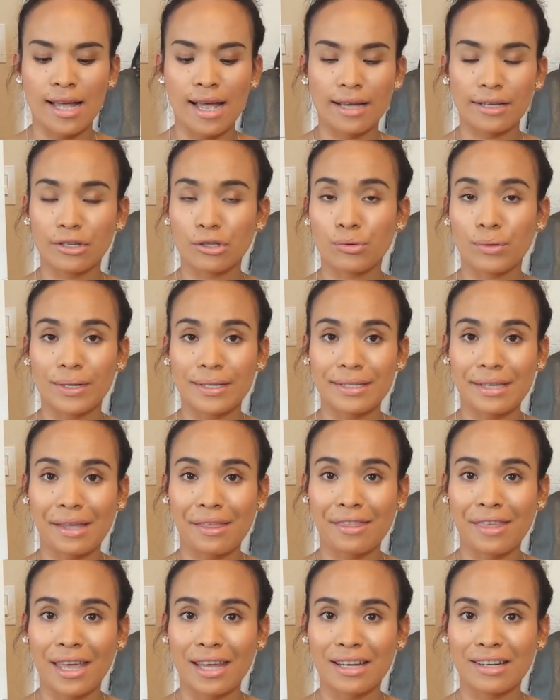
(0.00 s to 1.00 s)
I just want to
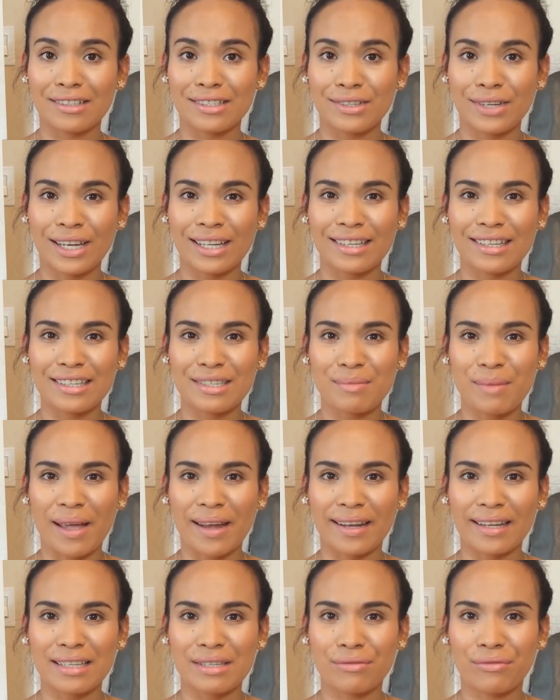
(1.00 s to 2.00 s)
say thank you to It
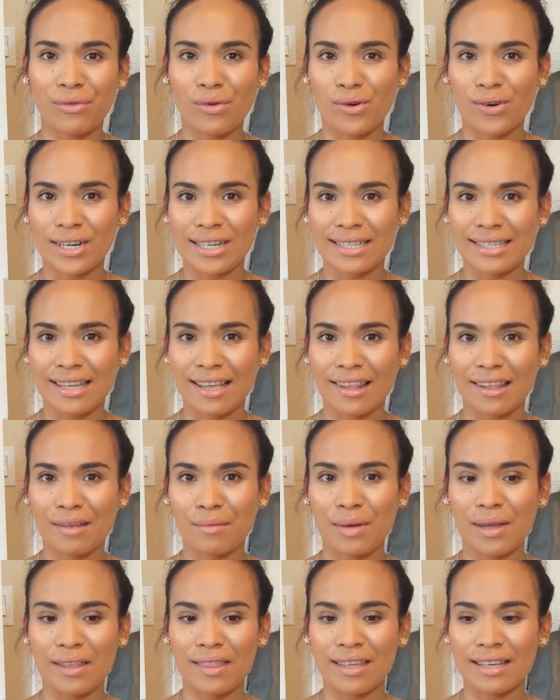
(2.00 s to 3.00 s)
Cosmetics for
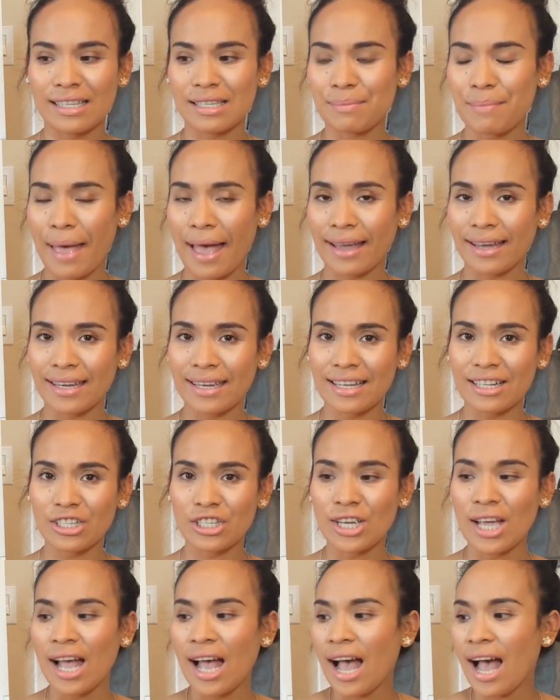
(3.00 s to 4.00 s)
sending me this
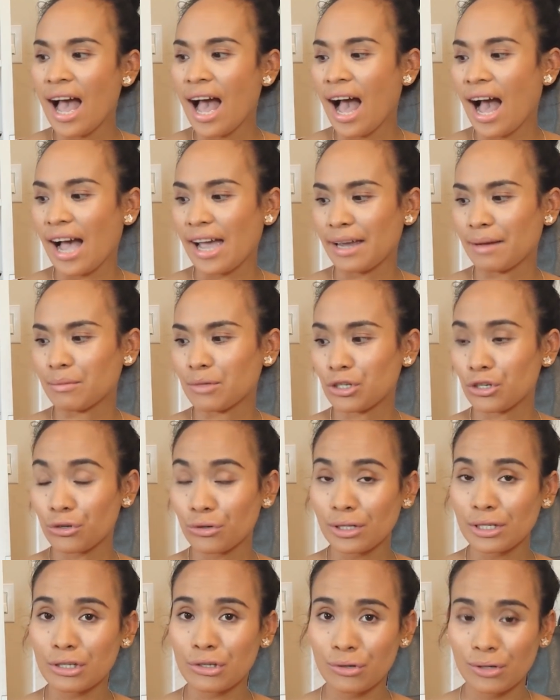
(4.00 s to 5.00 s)
package. I am
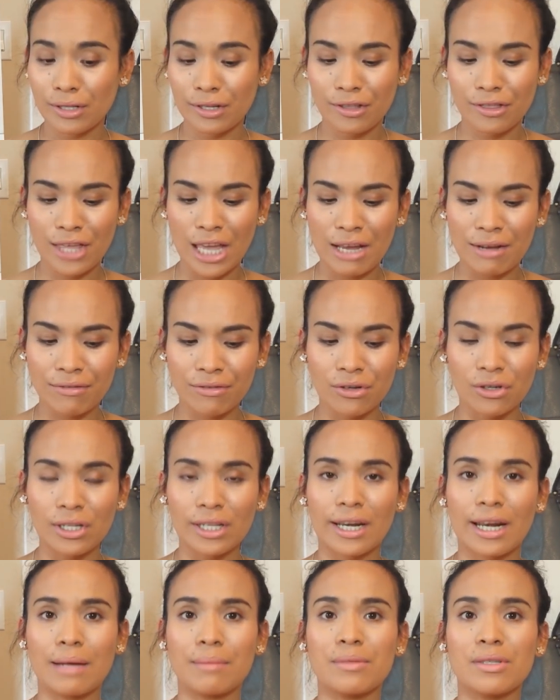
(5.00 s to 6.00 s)
truly truly
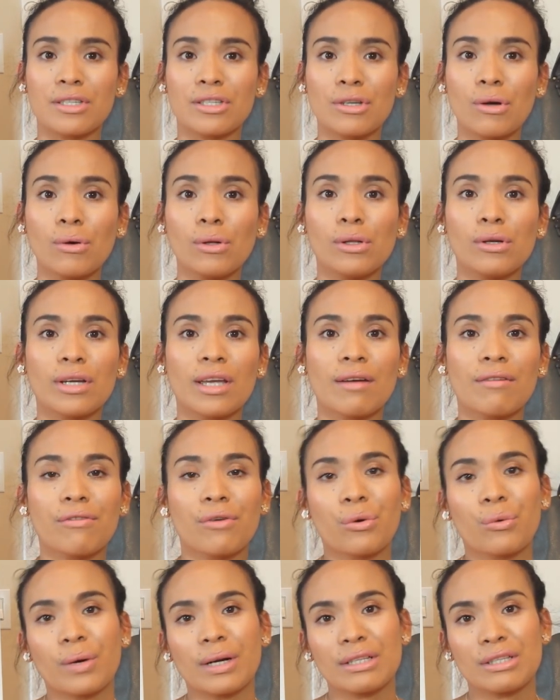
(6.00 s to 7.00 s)
thankful and I'm so looking
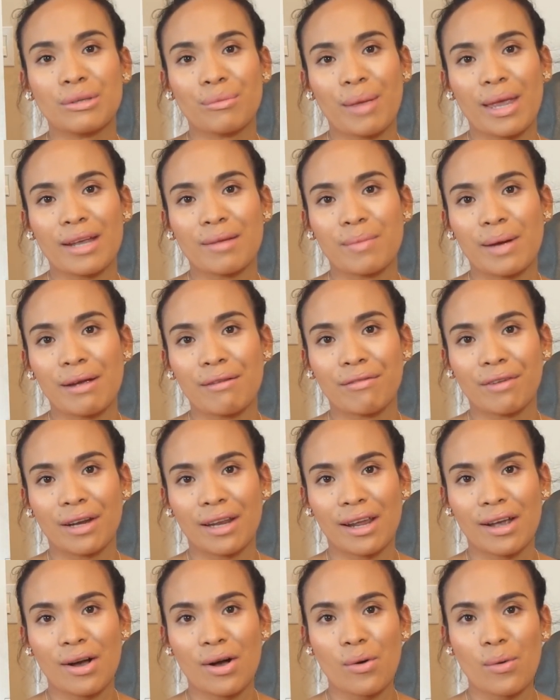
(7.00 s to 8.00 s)
forward to make my
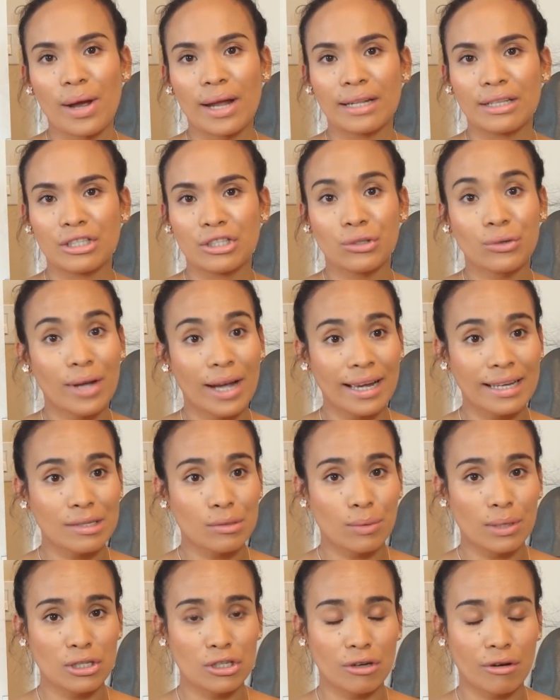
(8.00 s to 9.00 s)
video and you
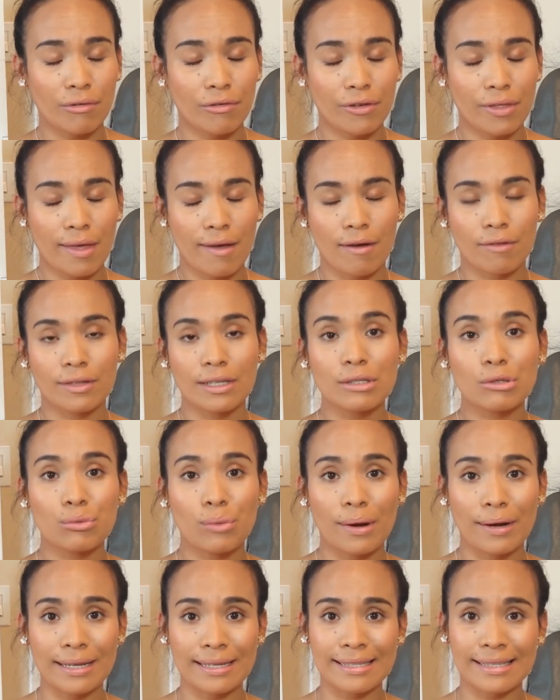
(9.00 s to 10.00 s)
guys watch out for that on the
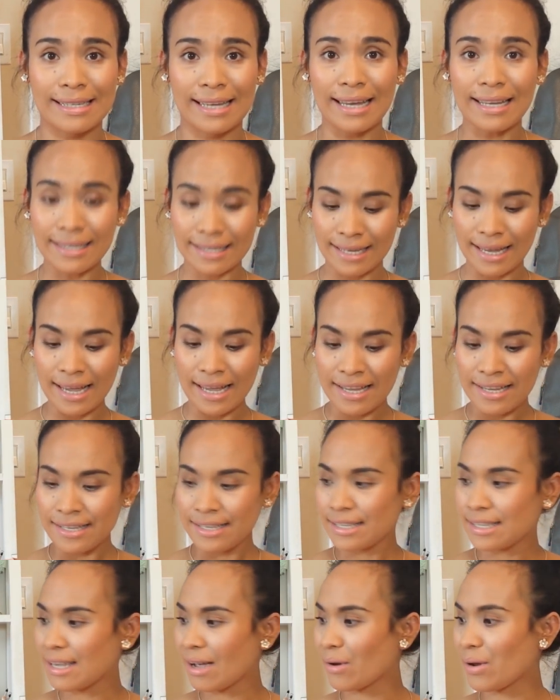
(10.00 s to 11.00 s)

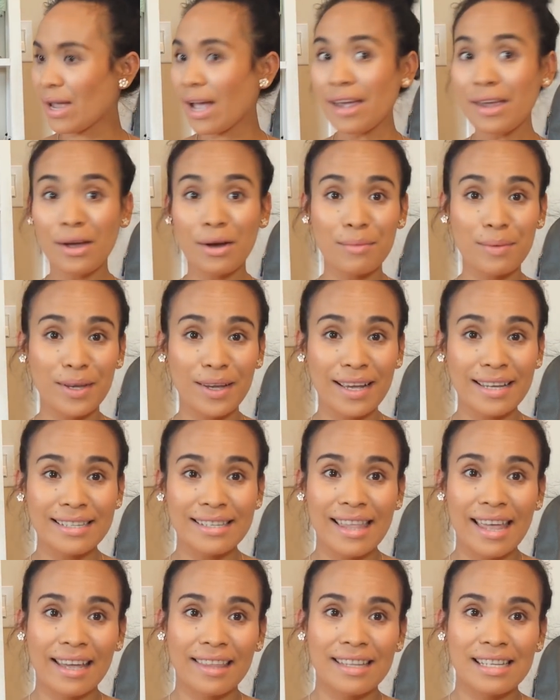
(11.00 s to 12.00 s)
26th. So yeah, I hope you
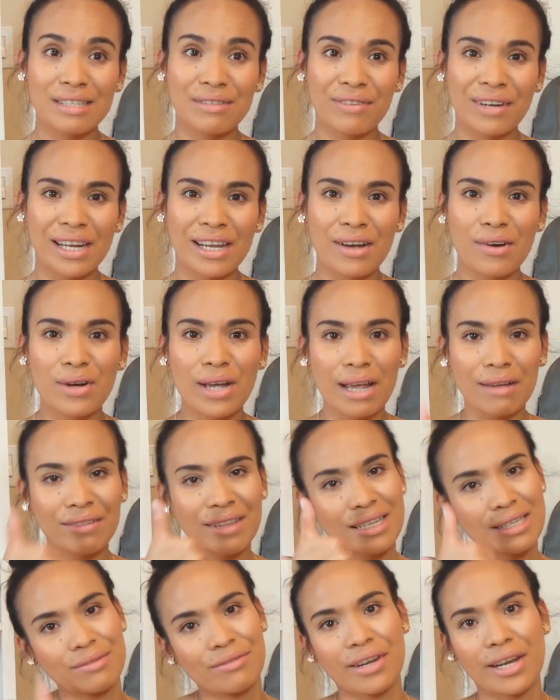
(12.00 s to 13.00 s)
guys like this video.
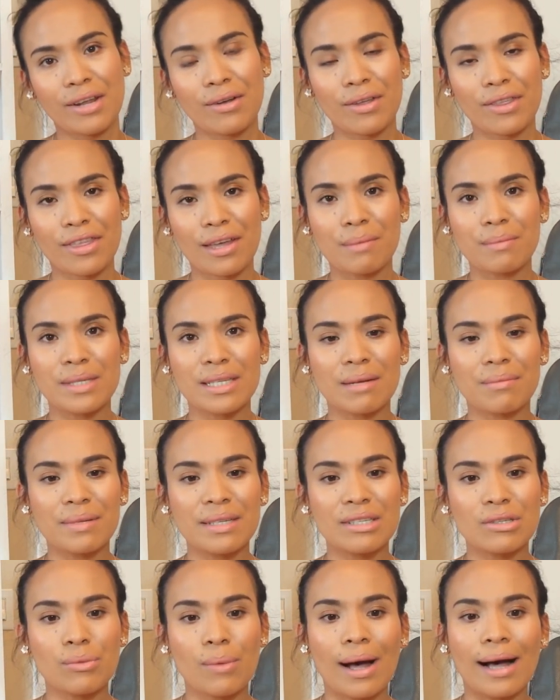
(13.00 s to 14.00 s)
Give this video a thumbs
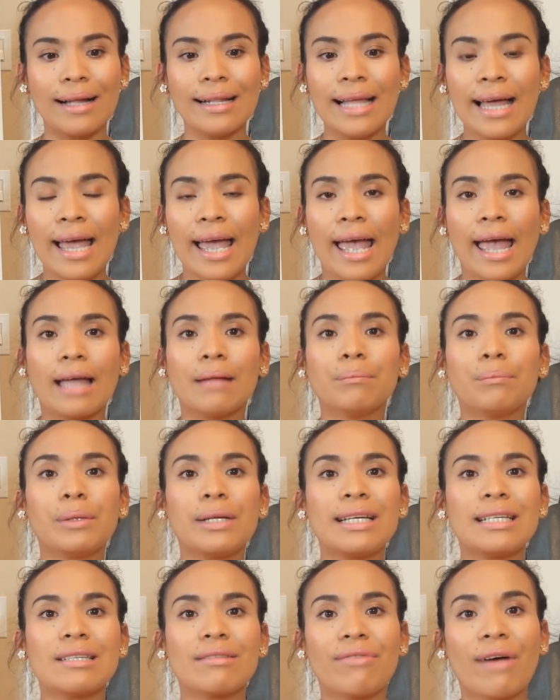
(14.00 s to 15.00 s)
up as well and
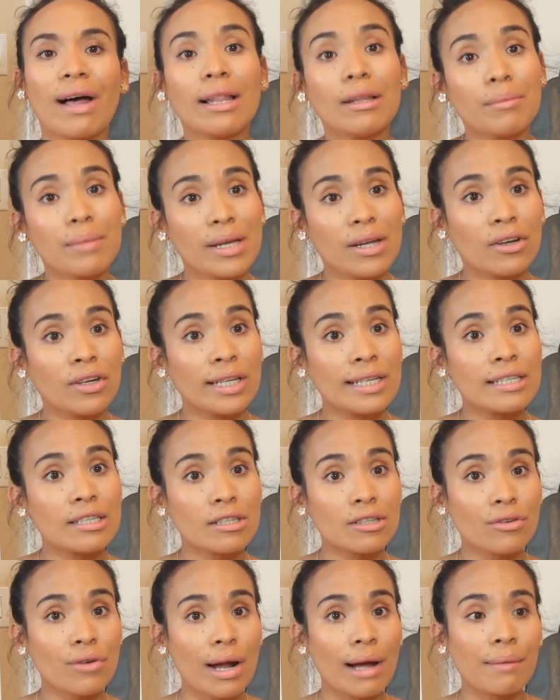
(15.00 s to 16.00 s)
please follow me on
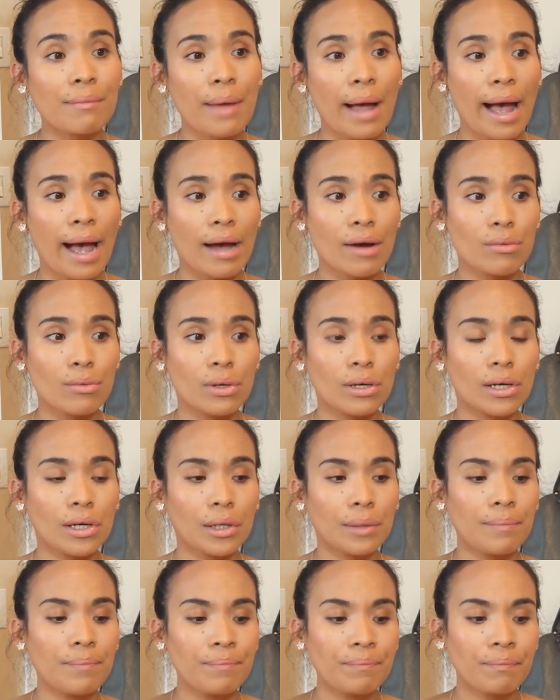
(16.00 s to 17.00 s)
Instagram. I
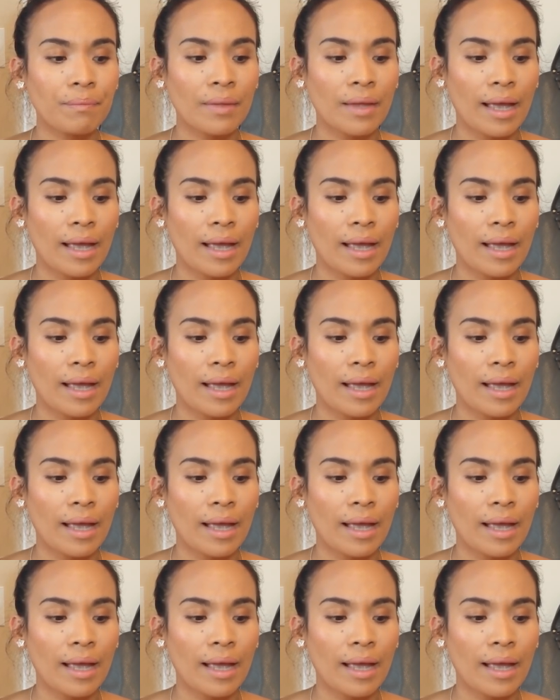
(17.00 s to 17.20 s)
will...